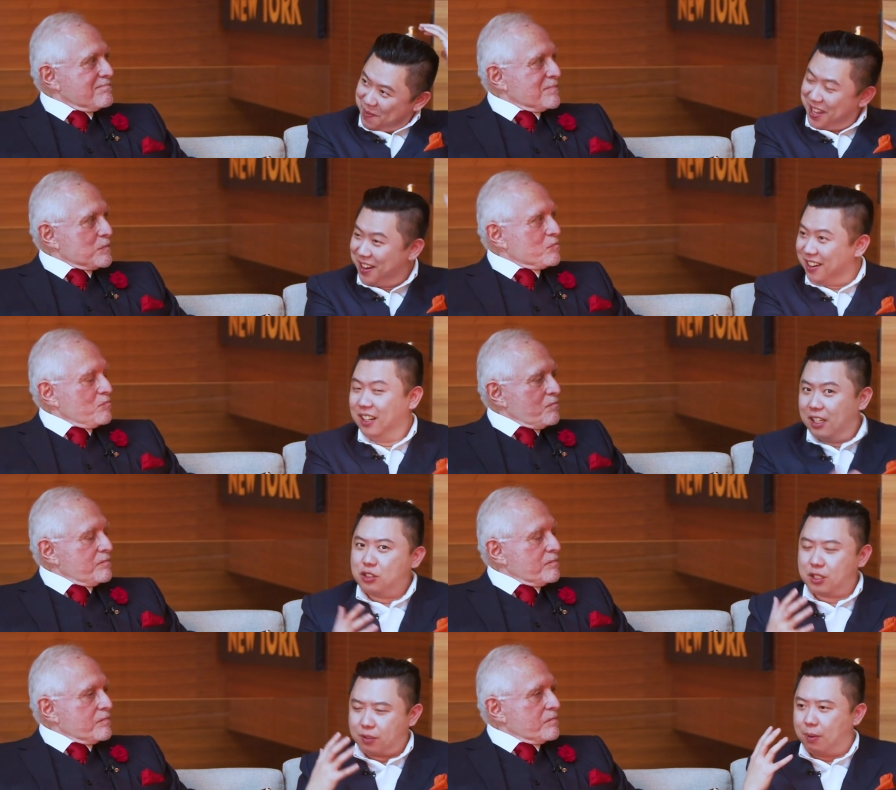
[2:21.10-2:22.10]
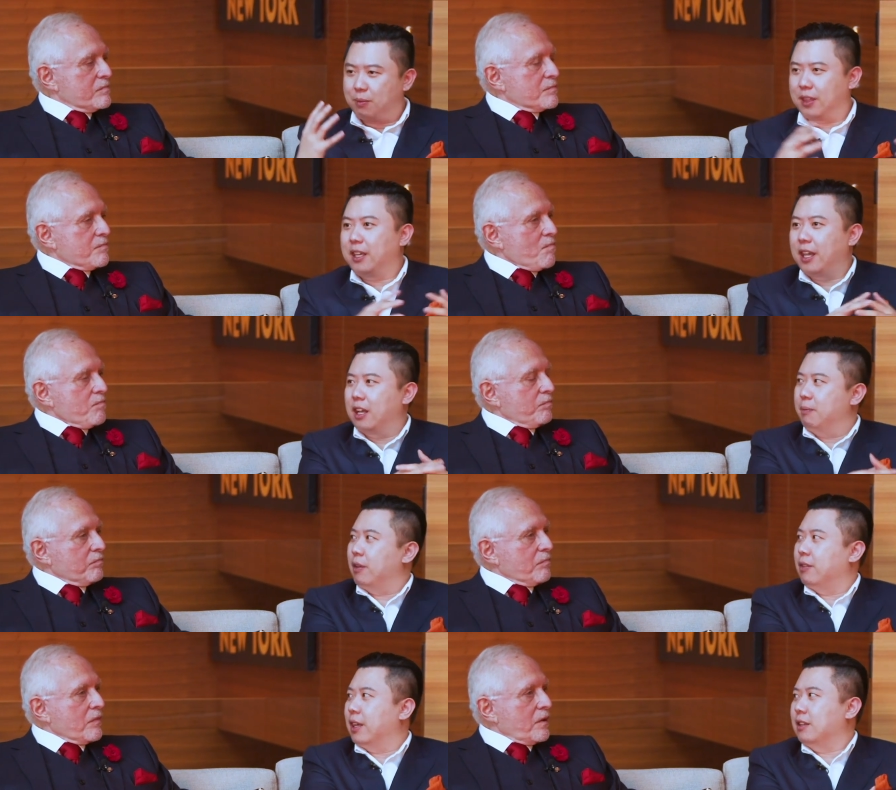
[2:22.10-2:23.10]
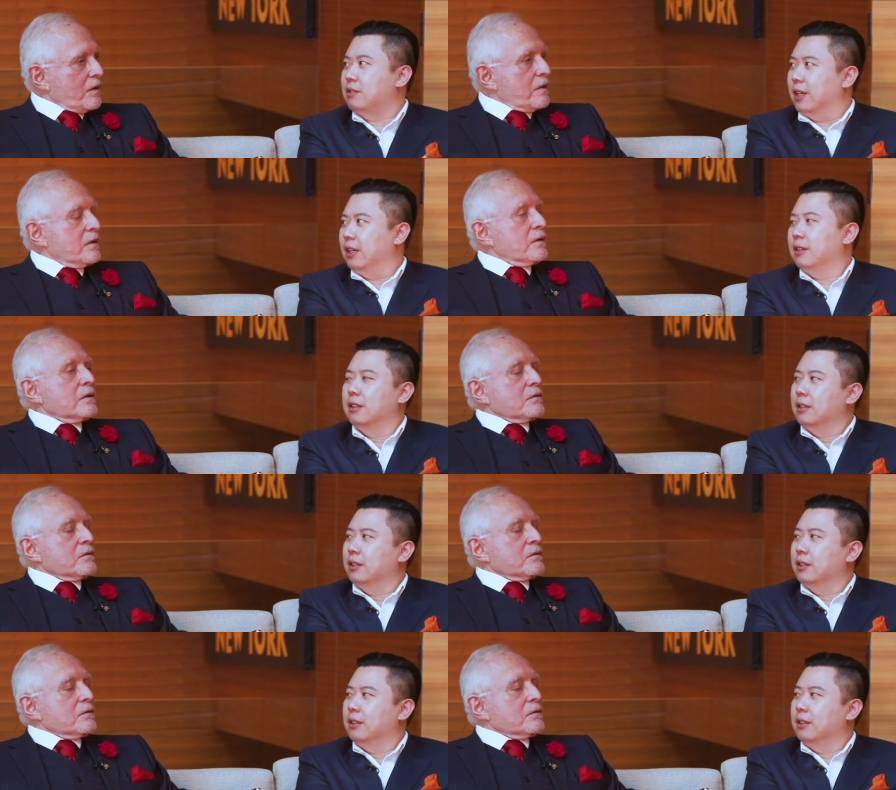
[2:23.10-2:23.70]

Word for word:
Speaker 1: from here, just from thinking about things, right?